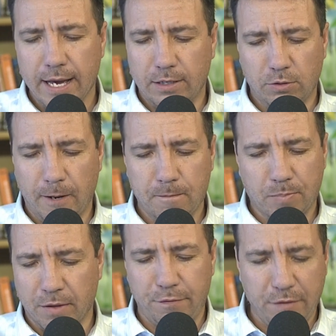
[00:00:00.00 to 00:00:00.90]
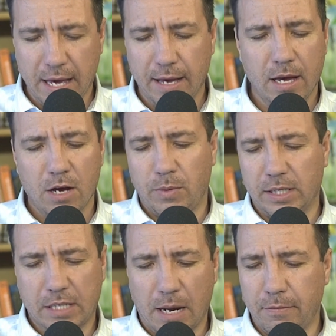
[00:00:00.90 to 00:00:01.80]
And so in fear, we
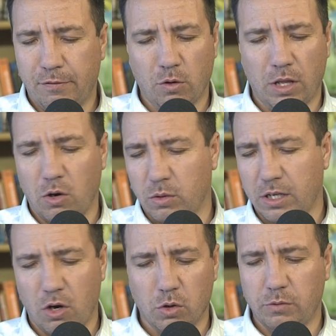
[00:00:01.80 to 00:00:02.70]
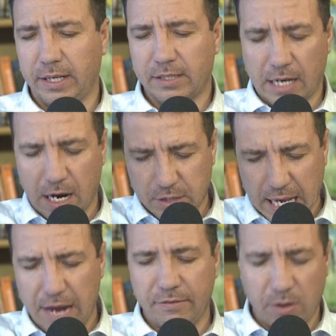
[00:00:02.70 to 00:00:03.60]
just come before the Lord. And Lord, we just close
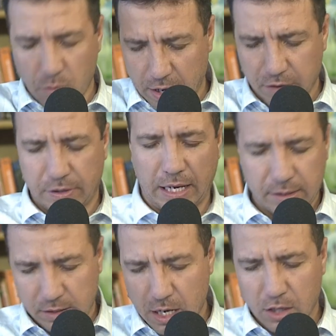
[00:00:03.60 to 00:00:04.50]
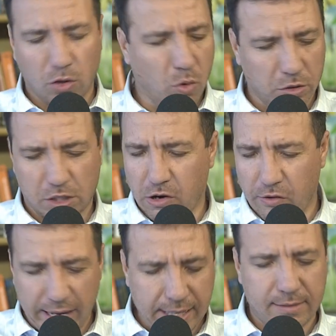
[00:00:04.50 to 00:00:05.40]
every one of these doors.
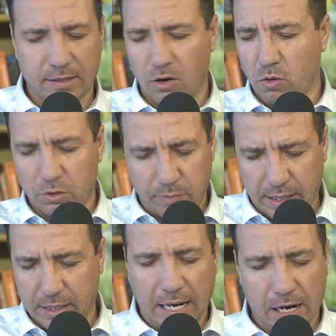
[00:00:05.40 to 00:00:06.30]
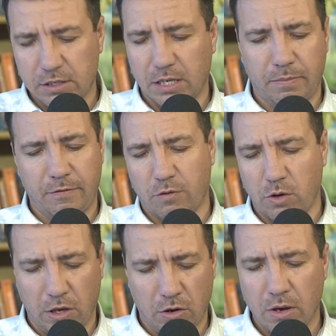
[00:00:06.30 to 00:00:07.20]
Greed, Lord, we close it before
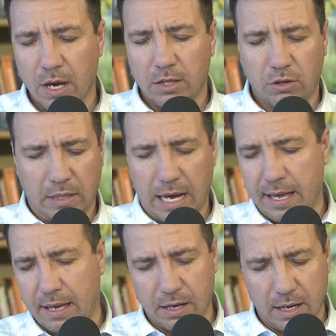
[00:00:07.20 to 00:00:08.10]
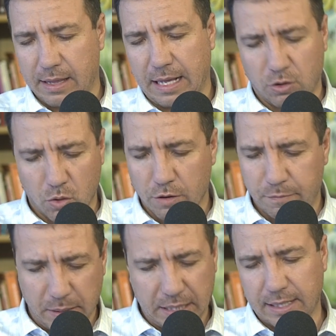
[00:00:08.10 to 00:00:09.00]
you today. That door
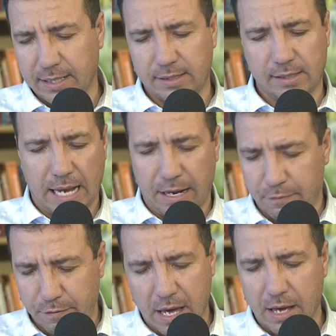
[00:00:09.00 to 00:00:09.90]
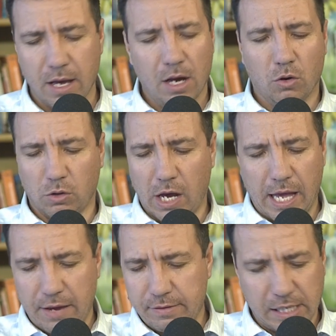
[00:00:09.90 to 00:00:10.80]
of bitterness and fear, Lord,
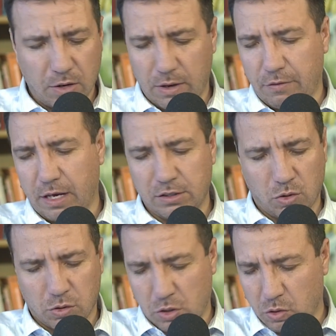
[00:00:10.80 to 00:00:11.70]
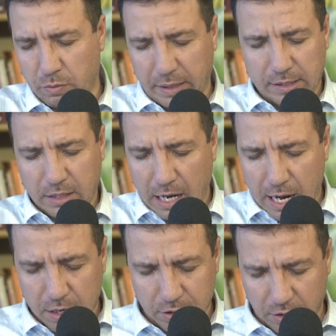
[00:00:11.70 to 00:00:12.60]
every single one of those doors, Lord, we just
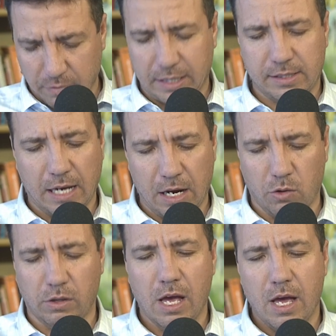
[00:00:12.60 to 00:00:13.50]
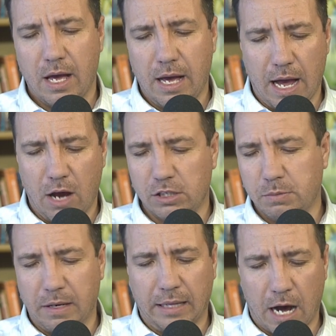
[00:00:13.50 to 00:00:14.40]
close it. We just say, Lord, Holy
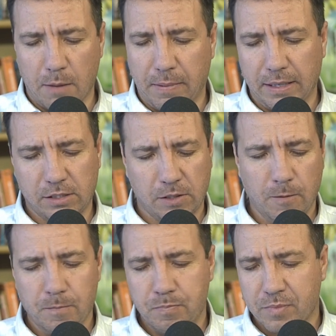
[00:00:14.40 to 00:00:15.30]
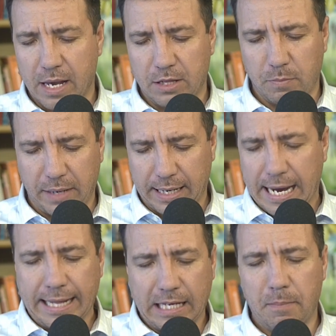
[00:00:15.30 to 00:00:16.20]
Spirit, help us to be
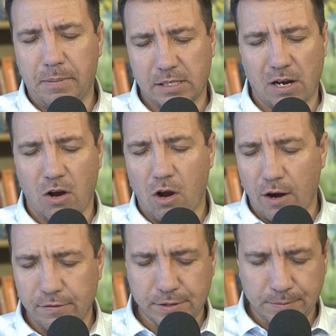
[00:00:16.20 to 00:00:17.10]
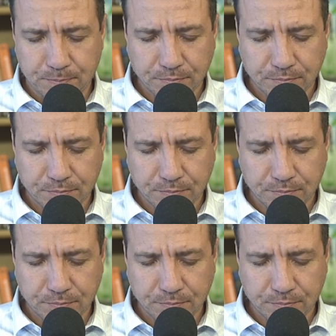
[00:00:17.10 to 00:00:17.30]
gatekeepers in our lives.